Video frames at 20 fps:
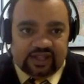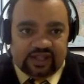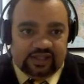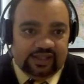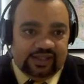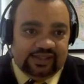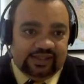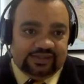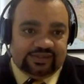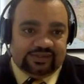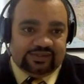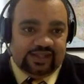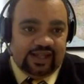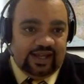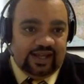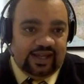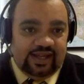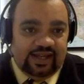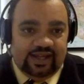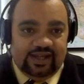let's
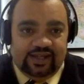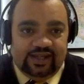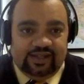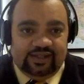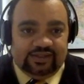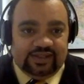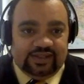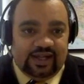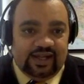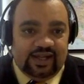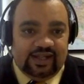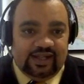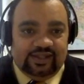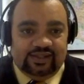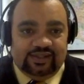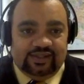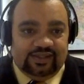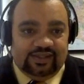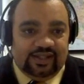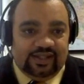say
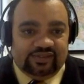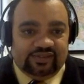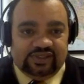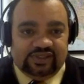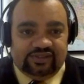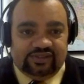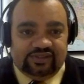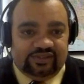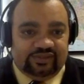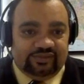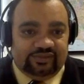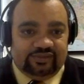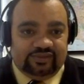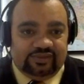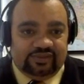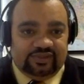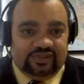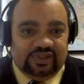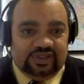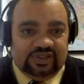
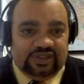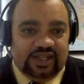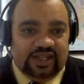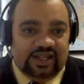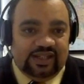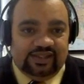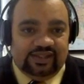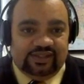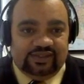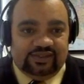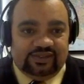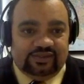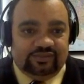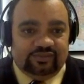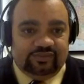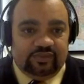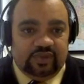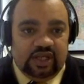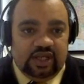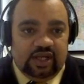
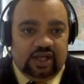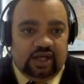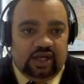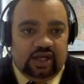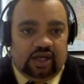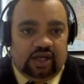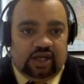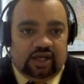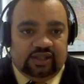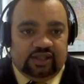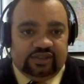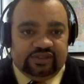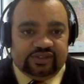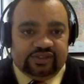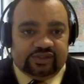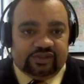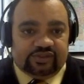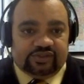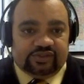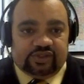
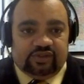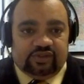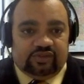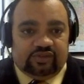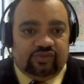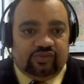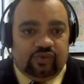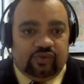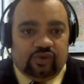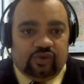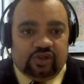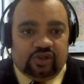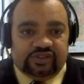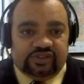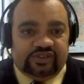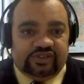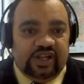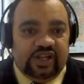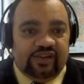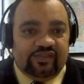
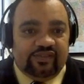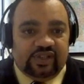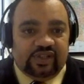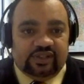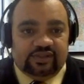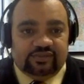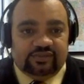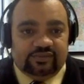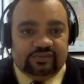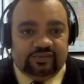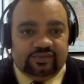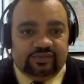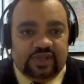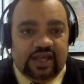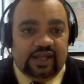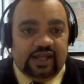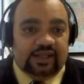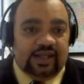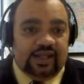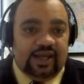911-90047
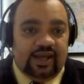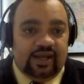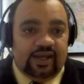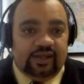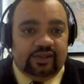LA,